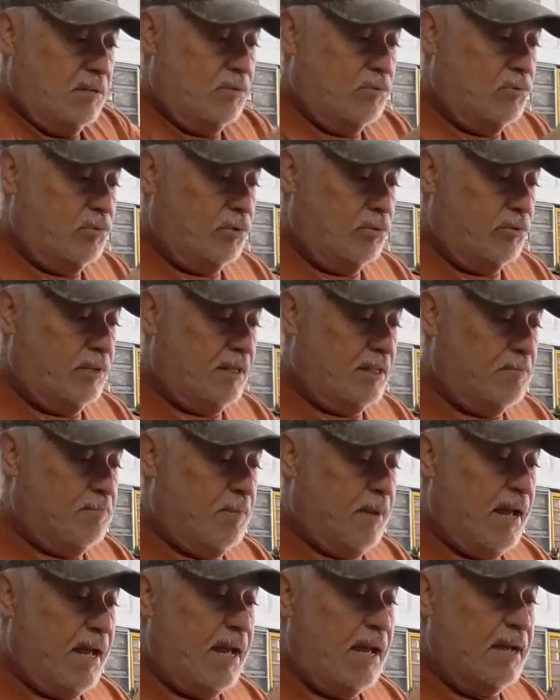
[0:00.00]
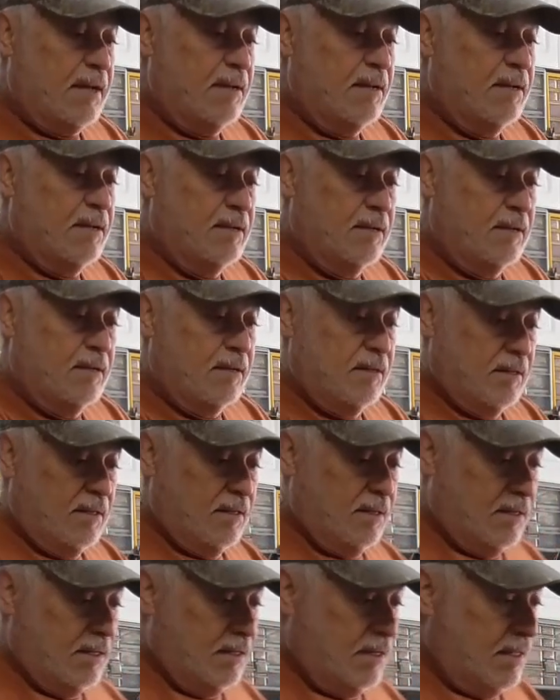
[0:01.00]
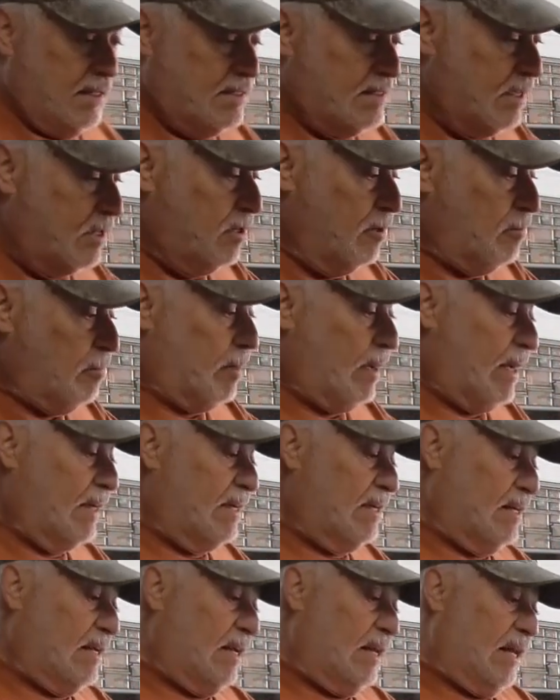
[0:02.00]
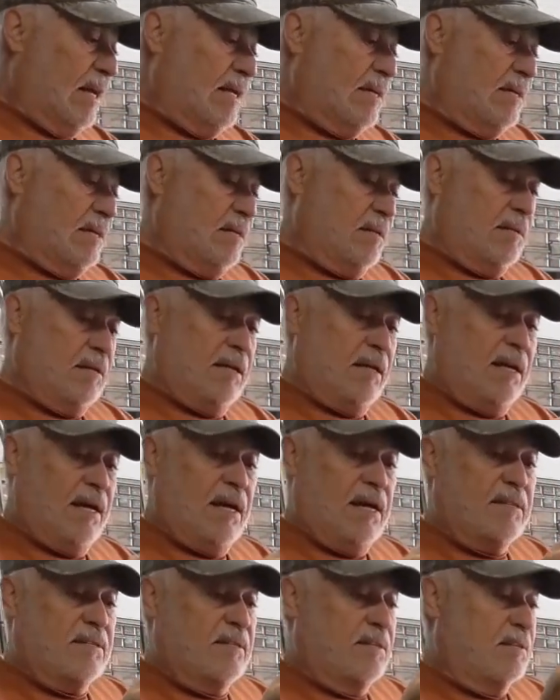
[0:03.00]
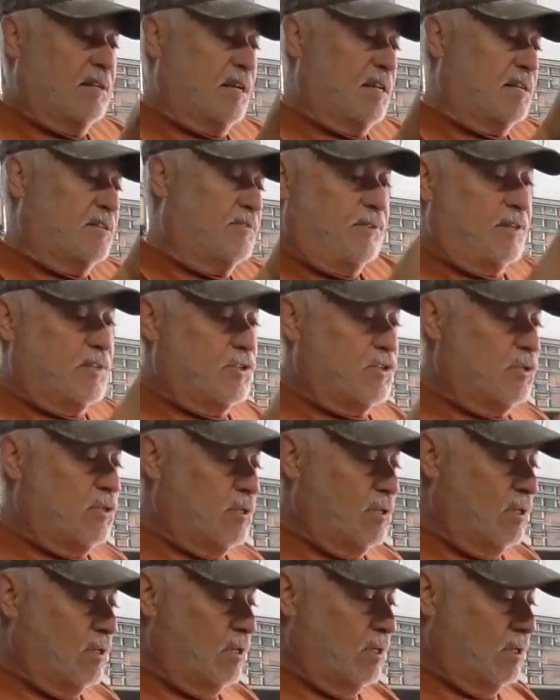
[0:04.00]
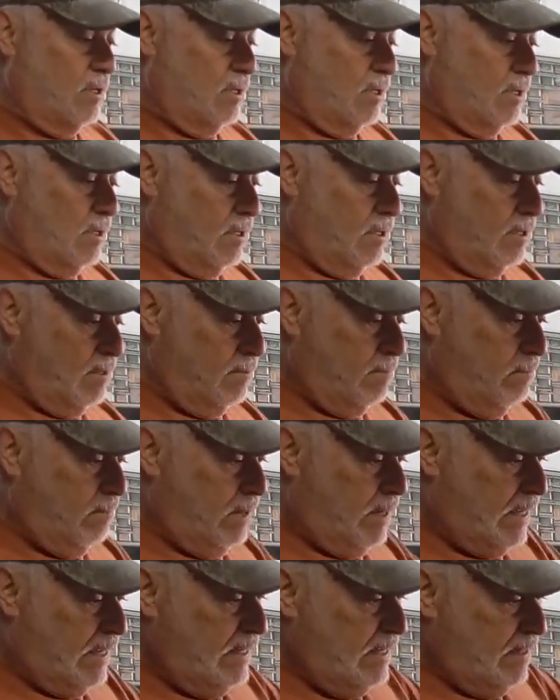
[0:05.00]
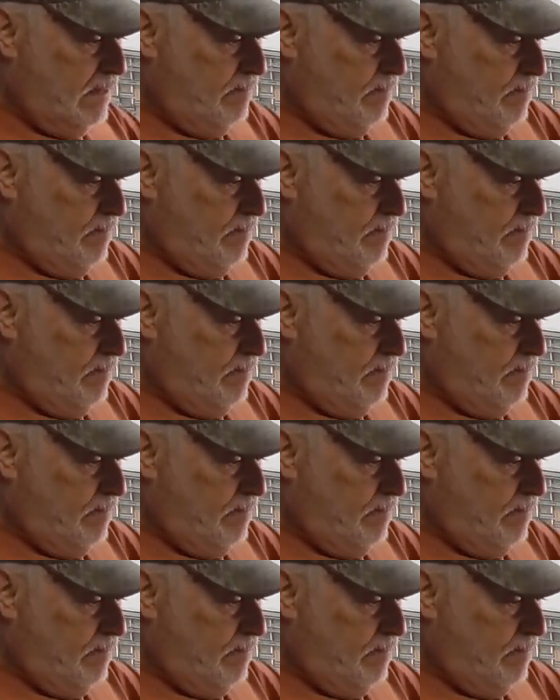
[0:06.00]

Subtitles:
so this bag, it's a good pocket. I like it. It has the X function, but